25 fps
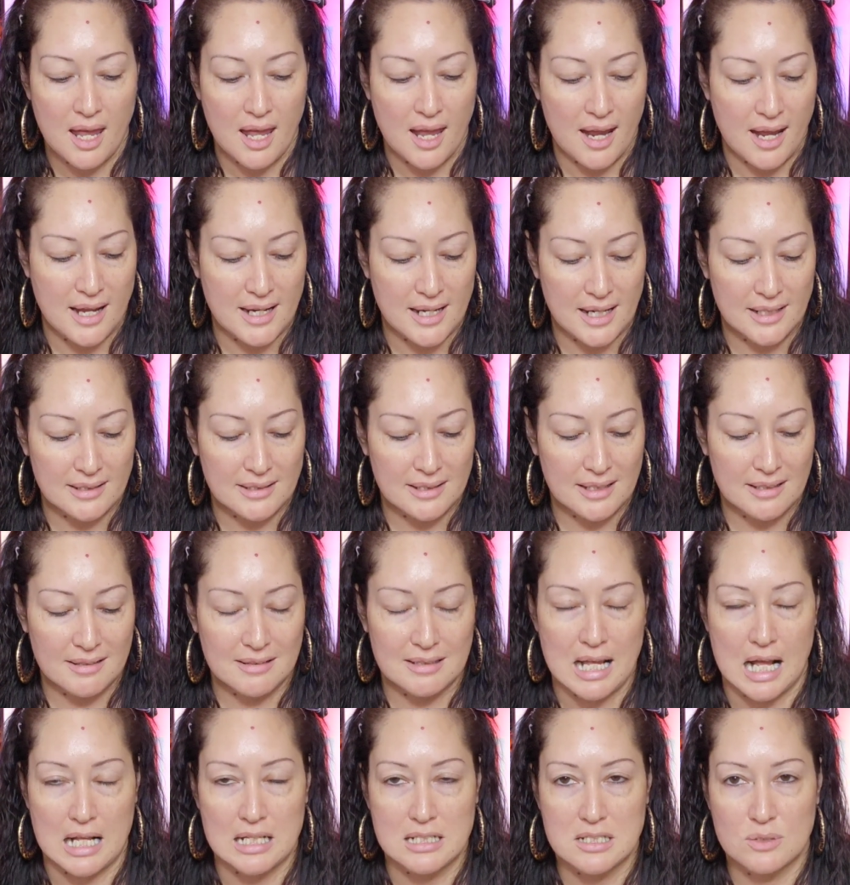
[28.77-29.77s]
And I think
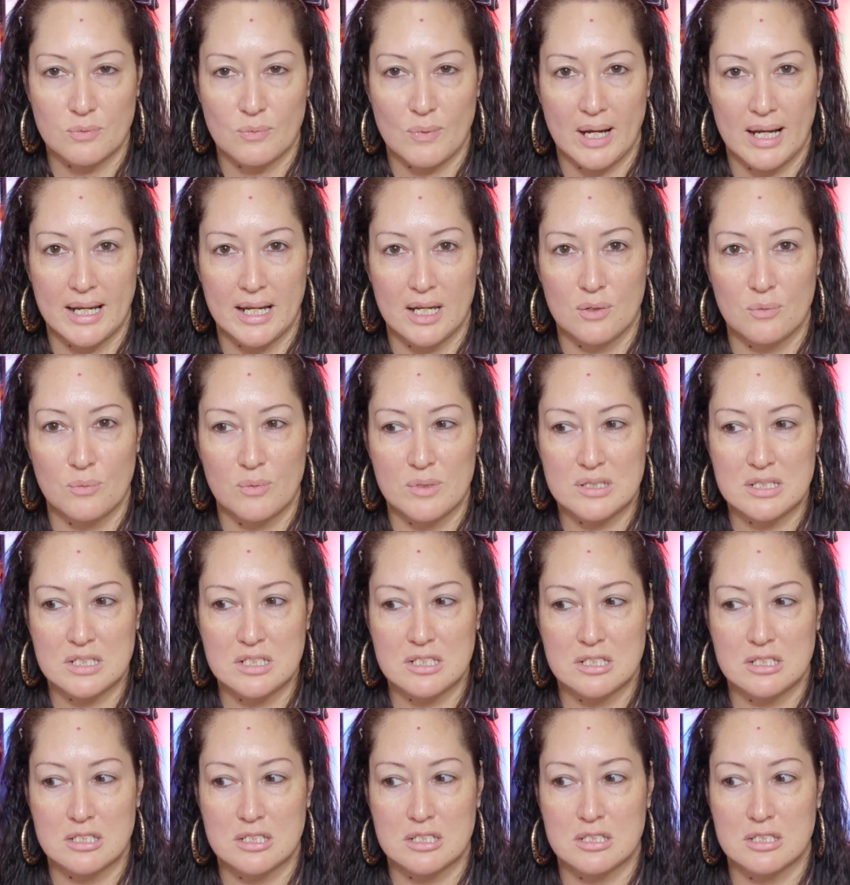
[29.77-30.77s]
that's why it wasn't
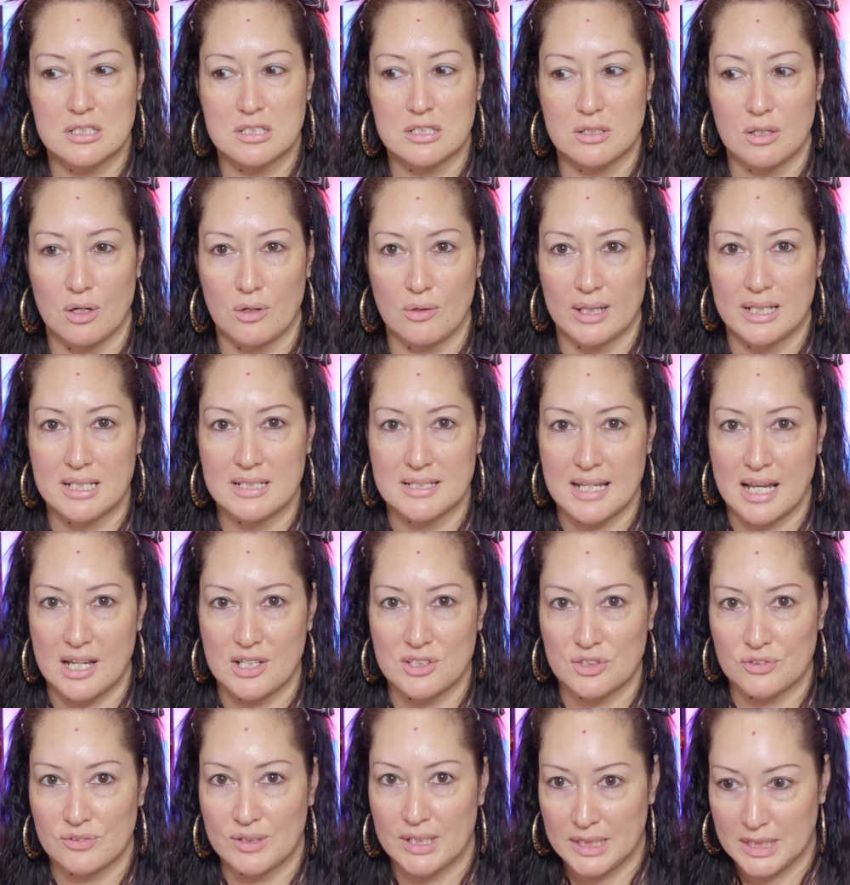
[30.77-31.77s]
so
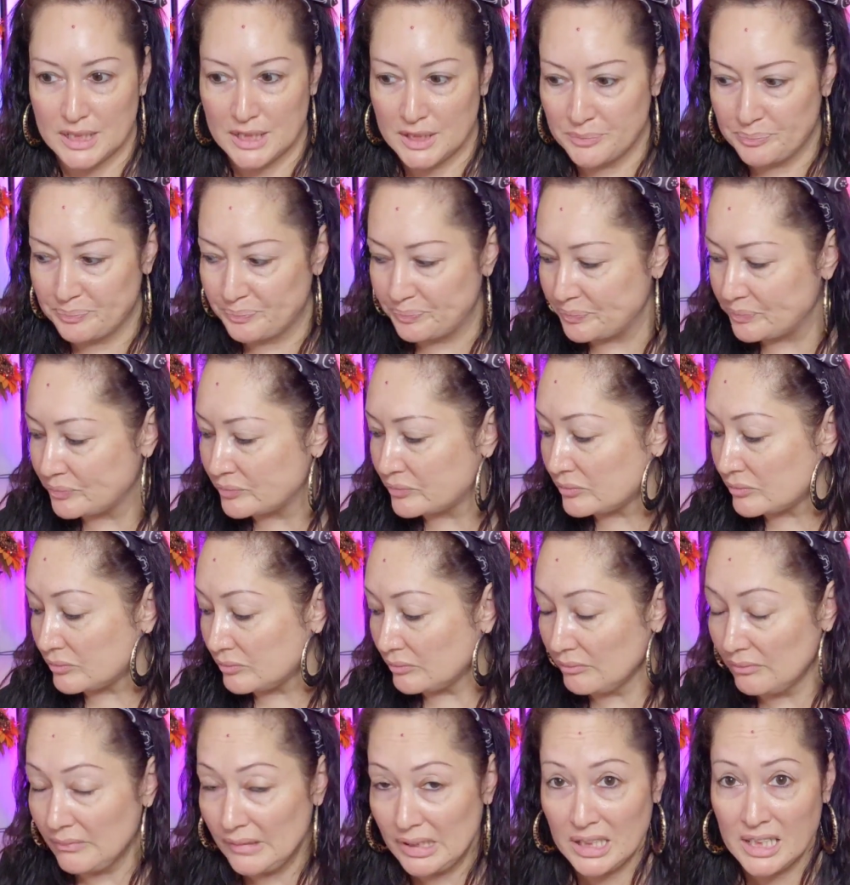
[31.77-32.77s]
exaggerated,
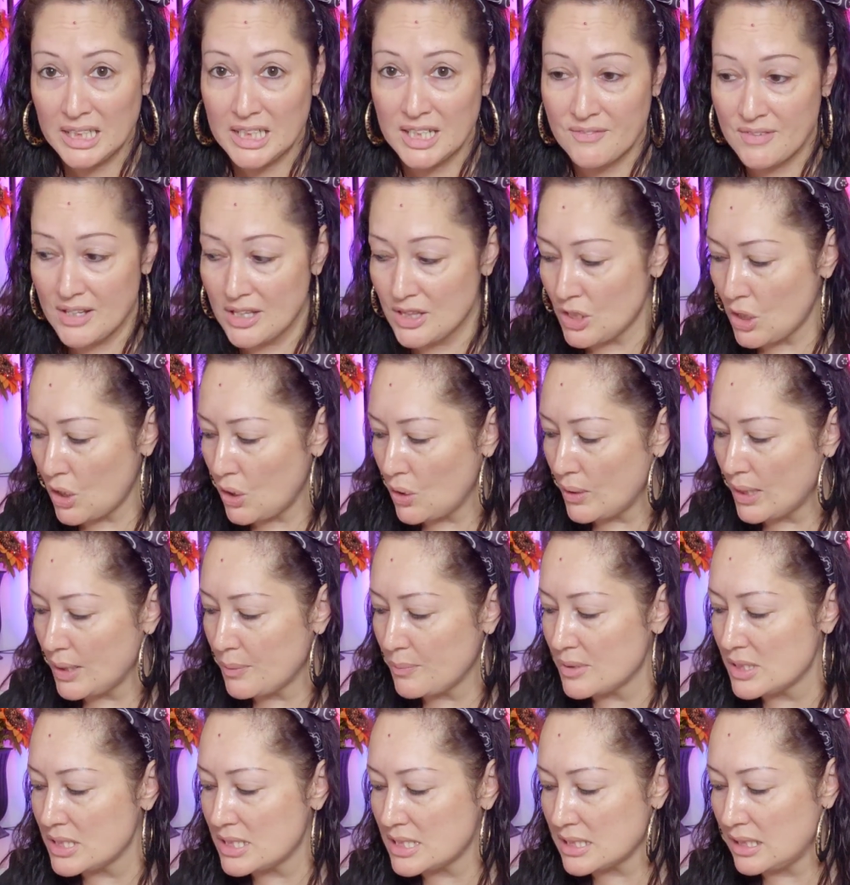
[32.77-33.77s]
even though it
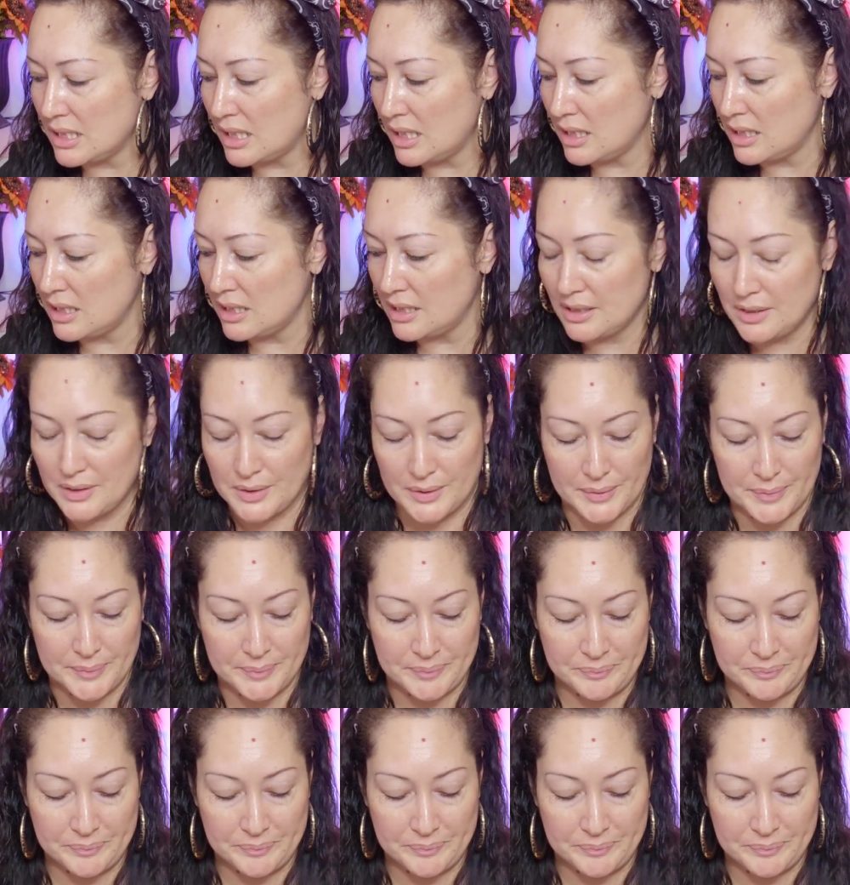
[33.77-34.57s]
was a